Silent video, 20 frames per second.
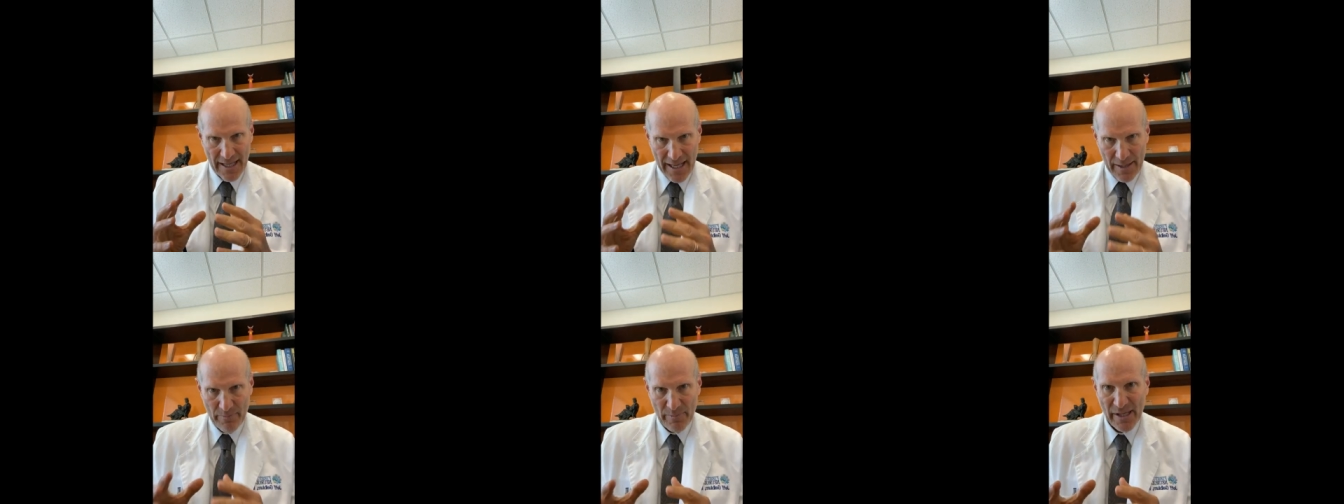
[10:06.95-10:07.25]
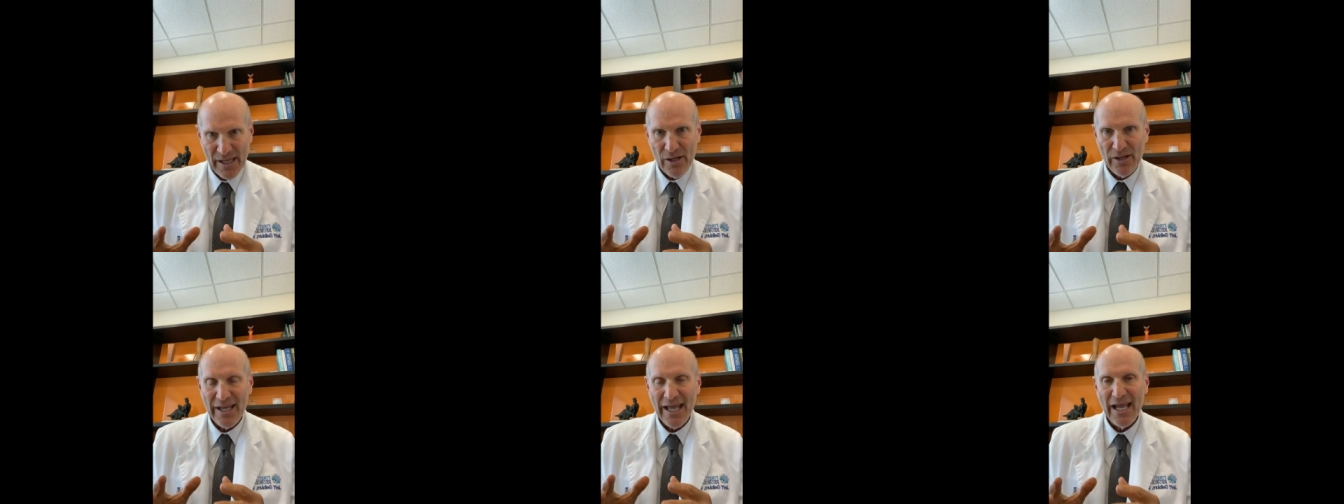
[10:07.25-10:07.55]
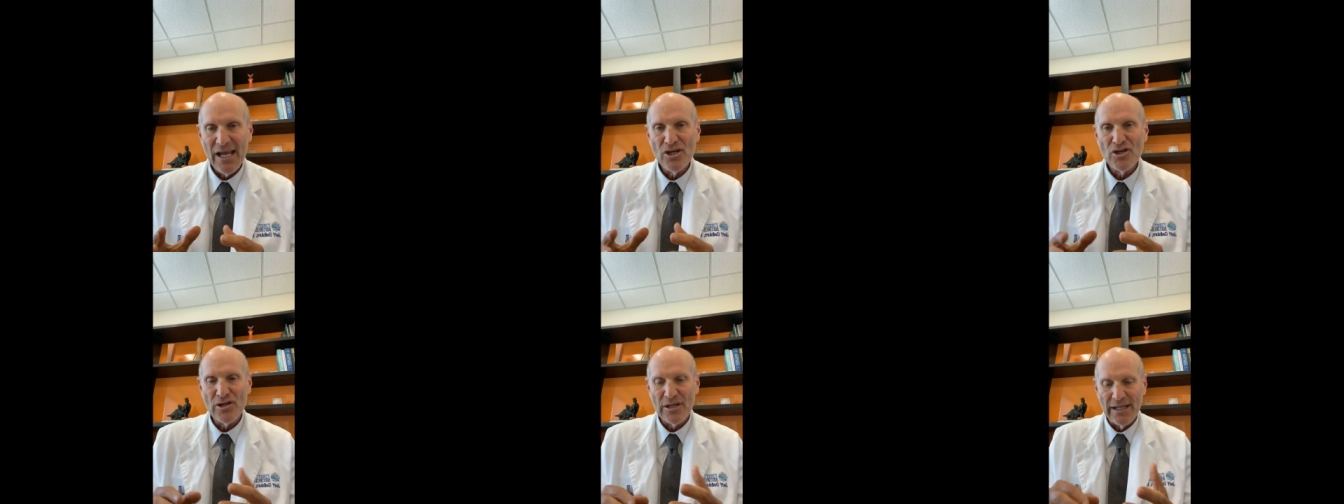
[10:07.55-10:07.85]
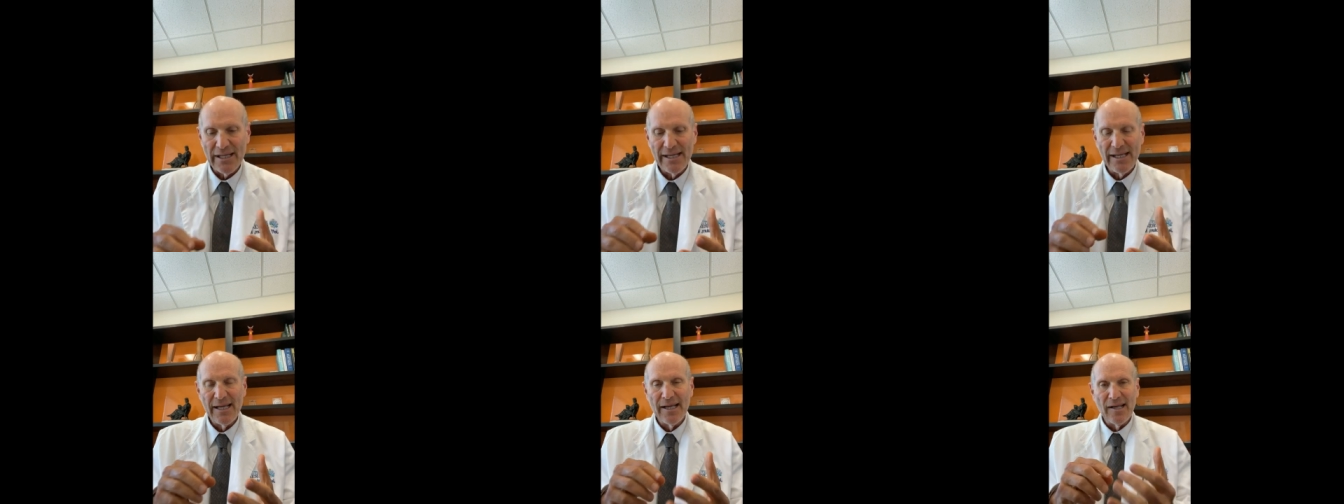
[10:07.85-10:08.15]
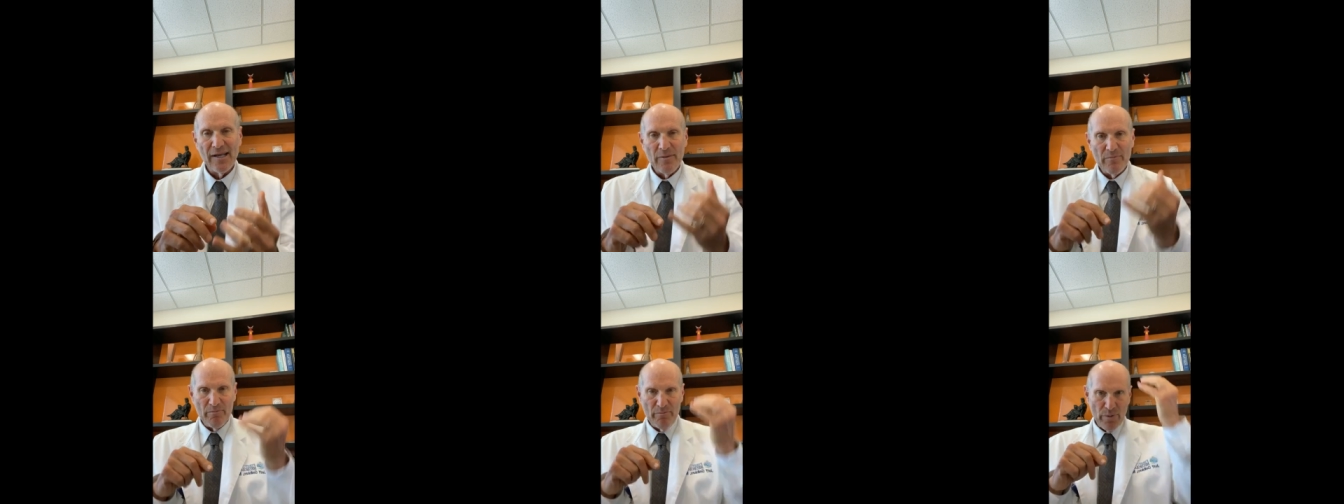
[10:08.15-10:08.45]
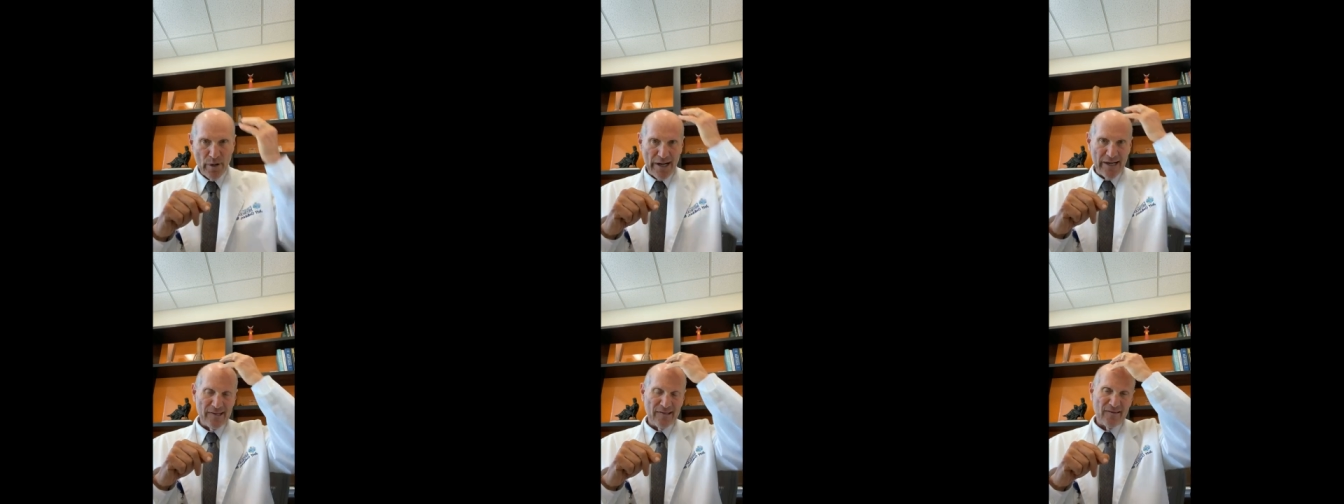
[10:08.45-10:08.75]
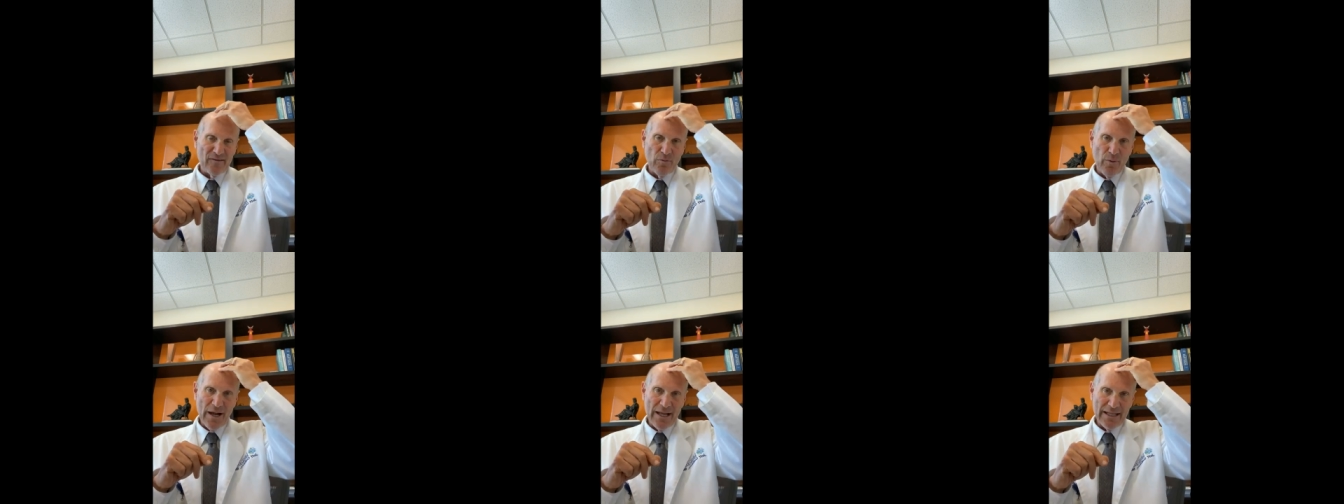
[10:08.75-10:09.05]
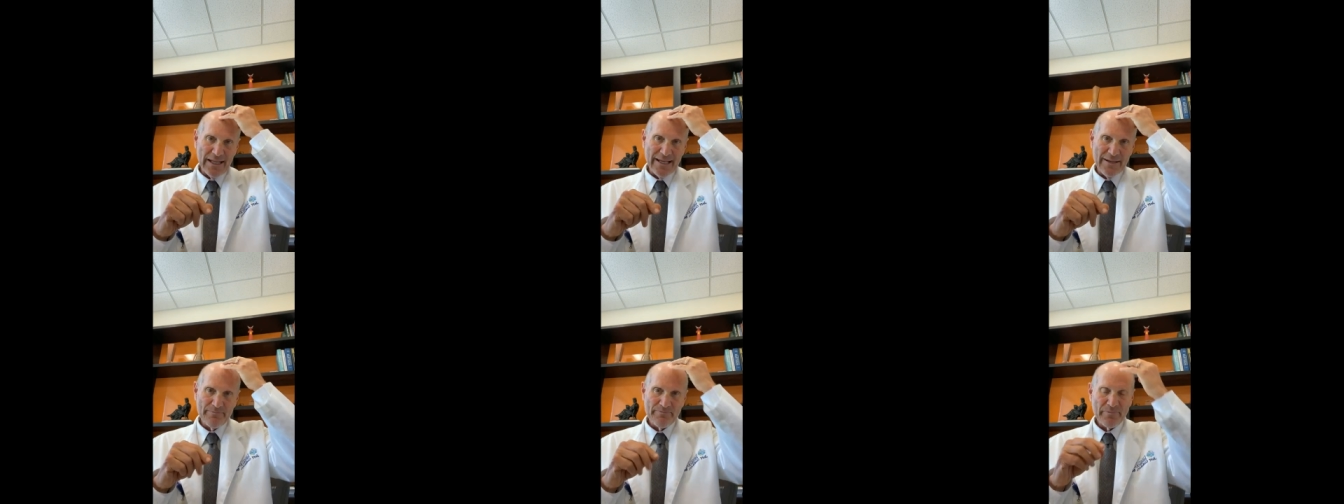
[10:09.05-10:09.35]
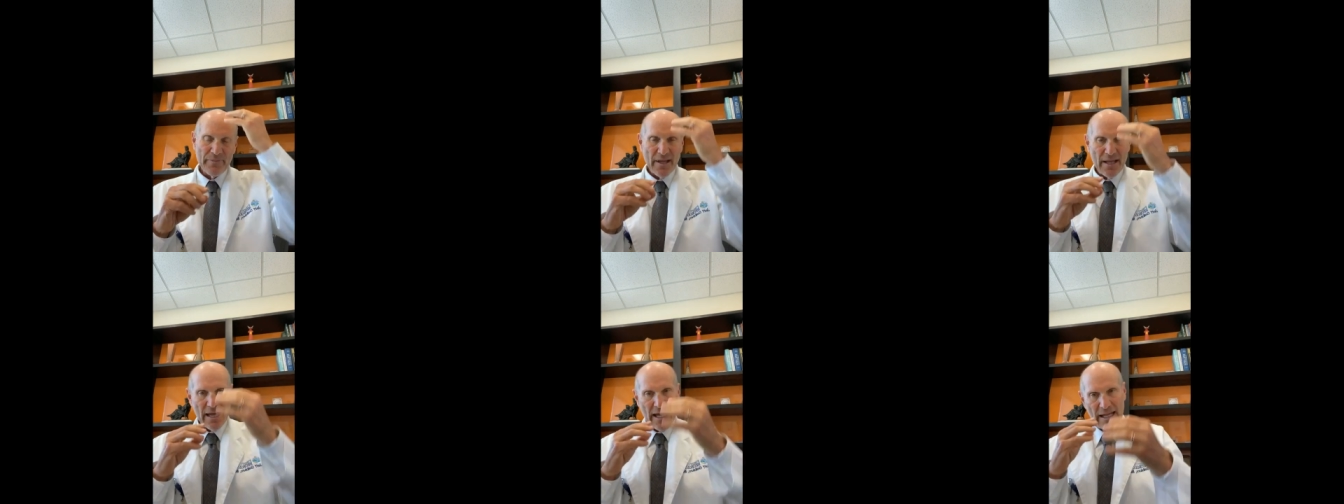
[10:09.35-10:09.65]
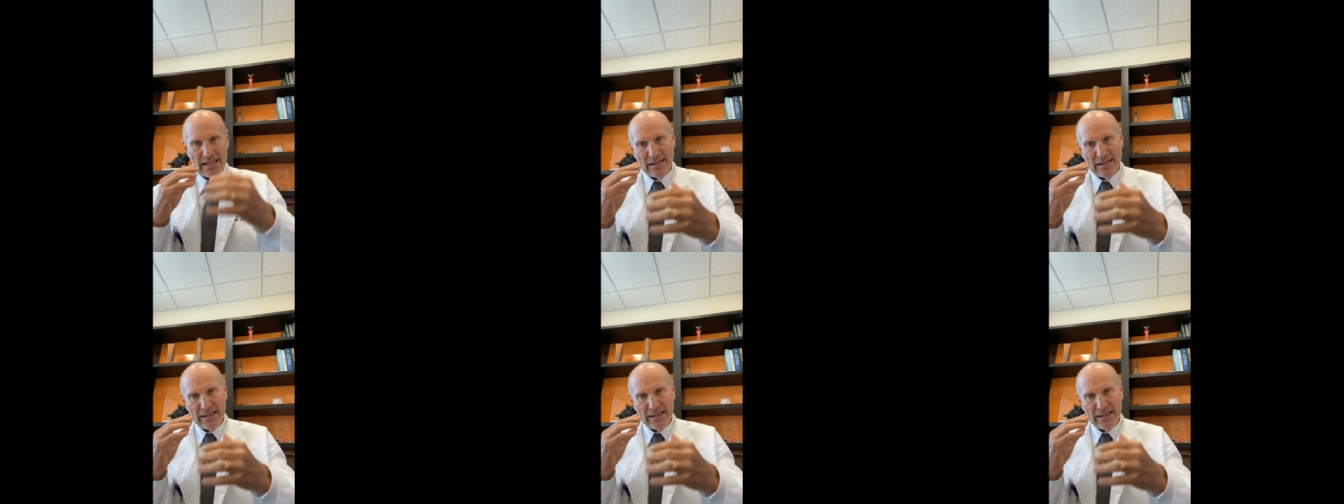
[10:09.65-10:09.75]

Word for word: can be occasionally brain swelling,